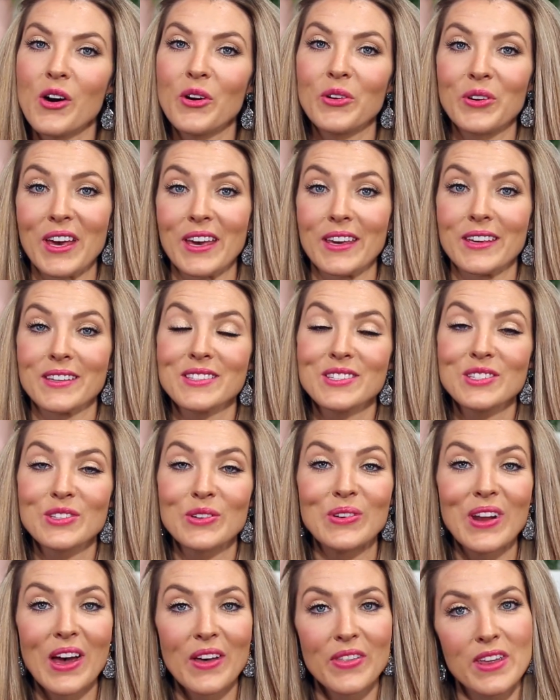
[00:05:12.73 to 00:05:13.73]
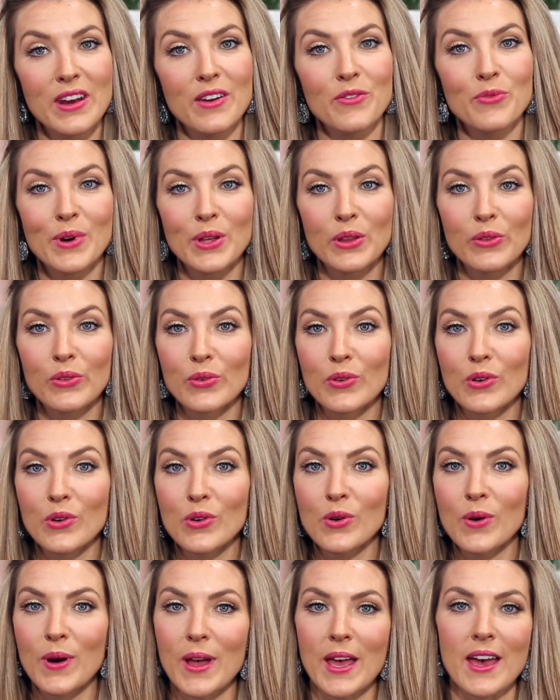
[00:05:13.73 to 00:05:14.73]
Okay, so now that I've went
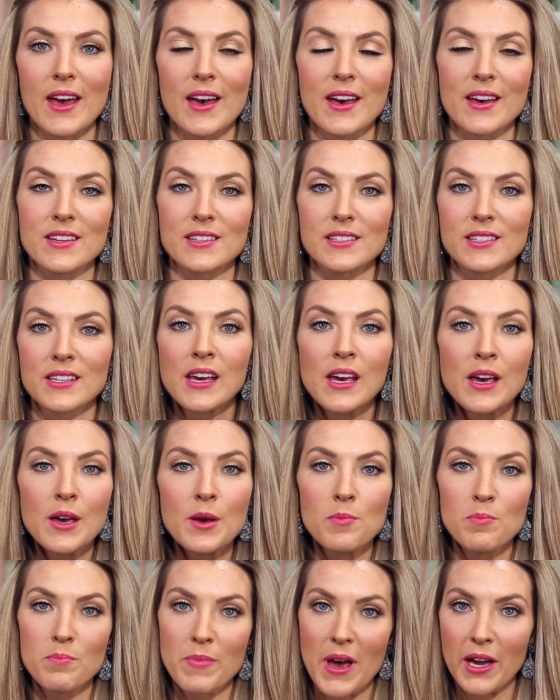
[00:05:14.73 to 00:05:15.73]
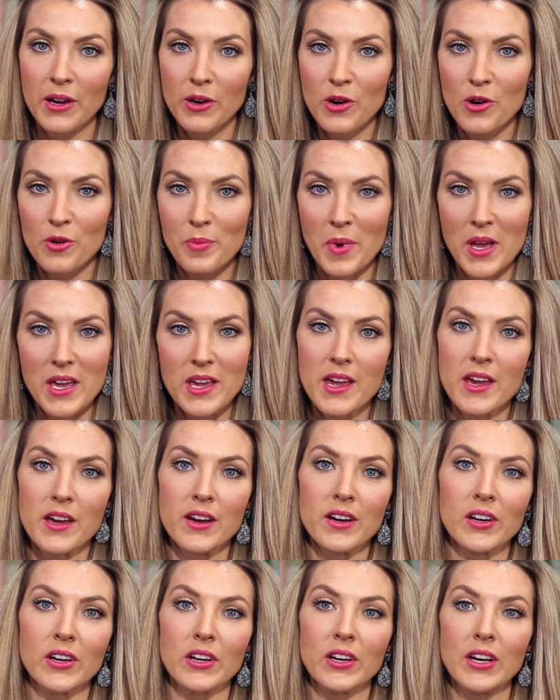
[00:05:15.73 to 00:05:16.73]
through and backcombed my
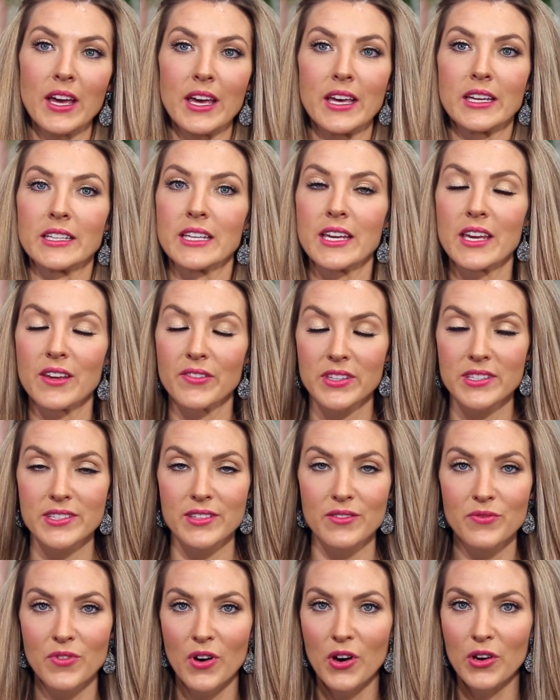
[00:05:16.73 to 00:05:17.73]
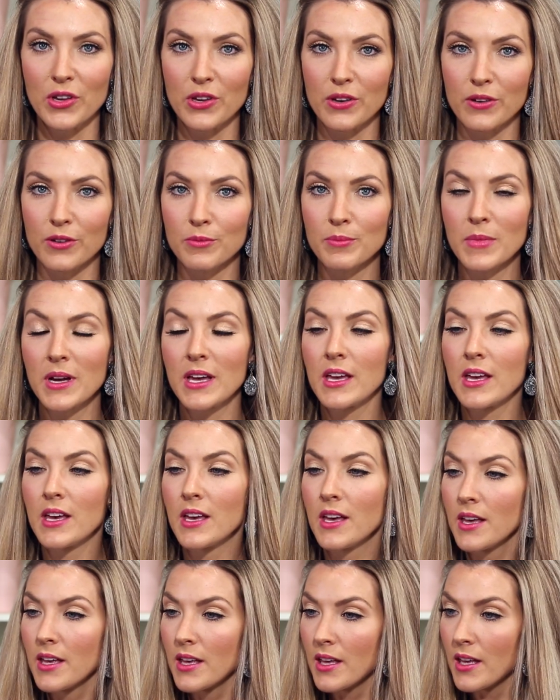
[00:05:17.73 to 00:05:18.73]
hair and gave it some volume,
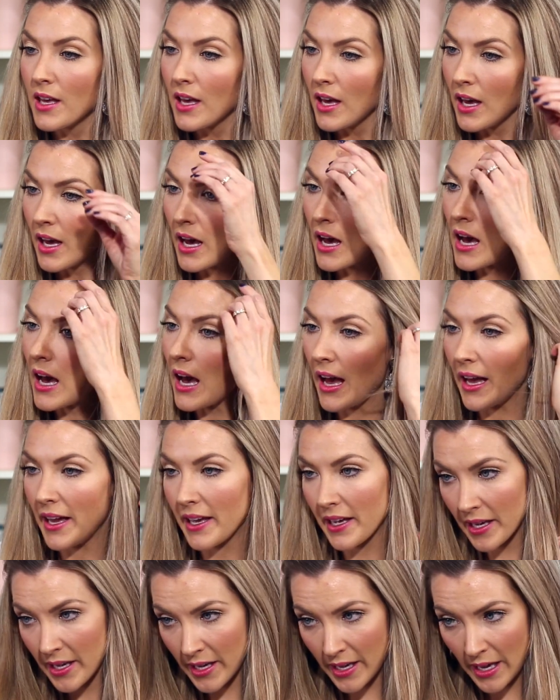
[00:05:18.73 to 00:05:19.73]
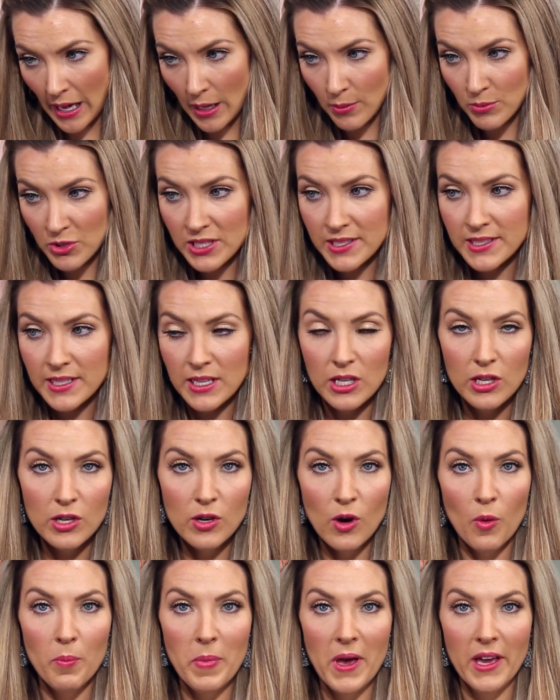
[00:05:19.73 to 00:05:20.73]
I am just gonna
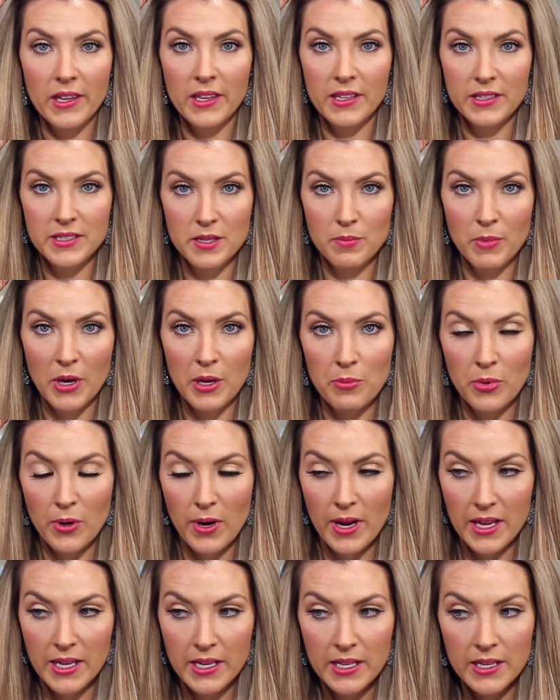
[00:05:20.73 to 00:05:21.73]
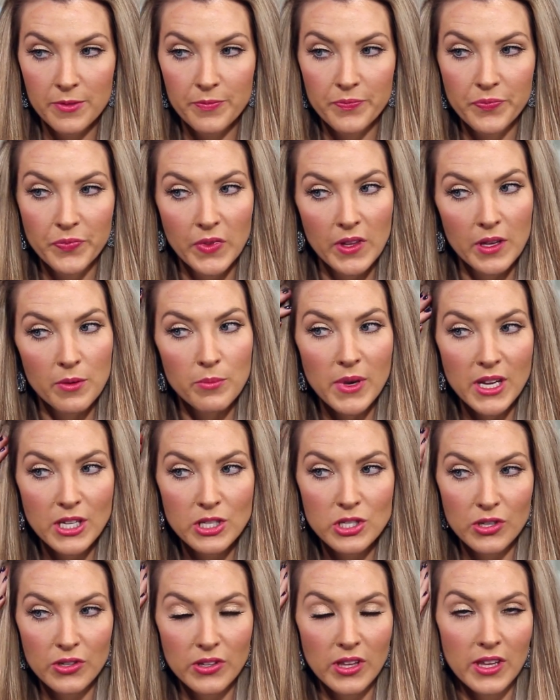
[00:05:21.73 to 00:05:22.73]
go back into my braid,
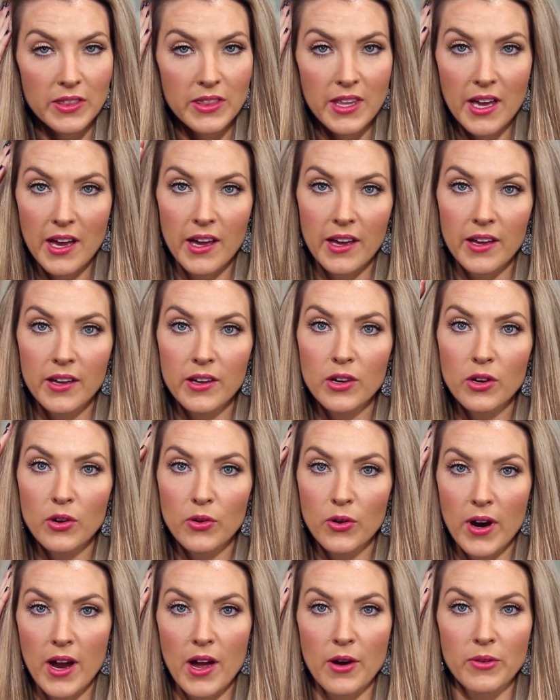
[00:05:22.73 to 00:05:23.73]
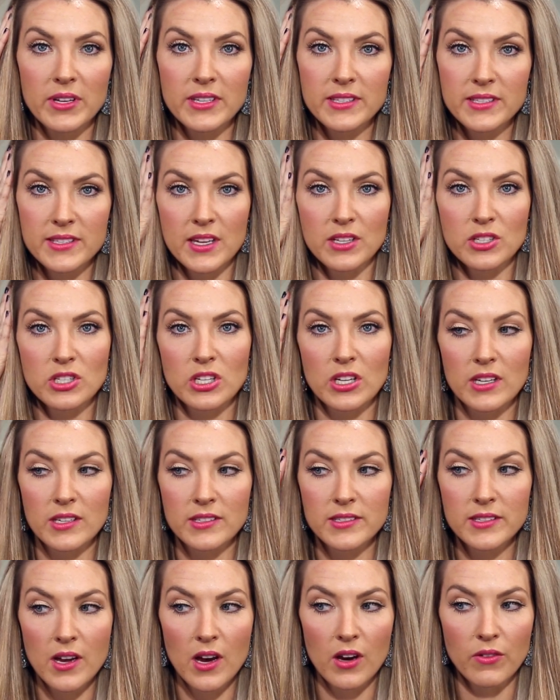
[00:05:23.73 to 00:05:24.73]
make sure that that crown extension
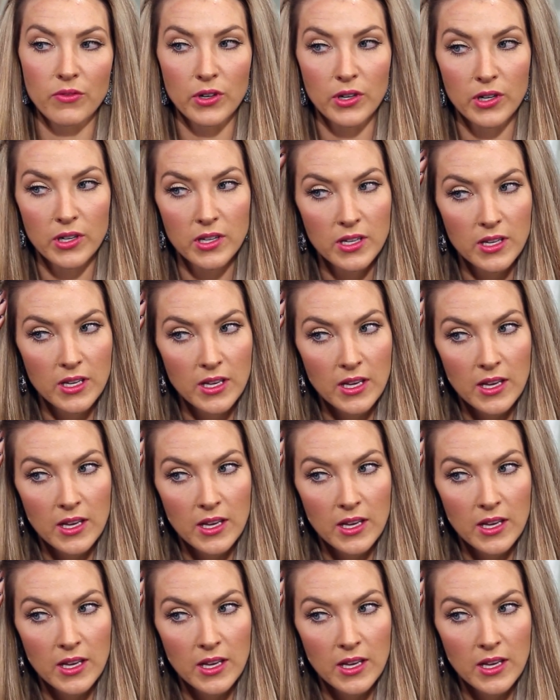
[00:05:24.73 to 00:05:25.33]
is covered,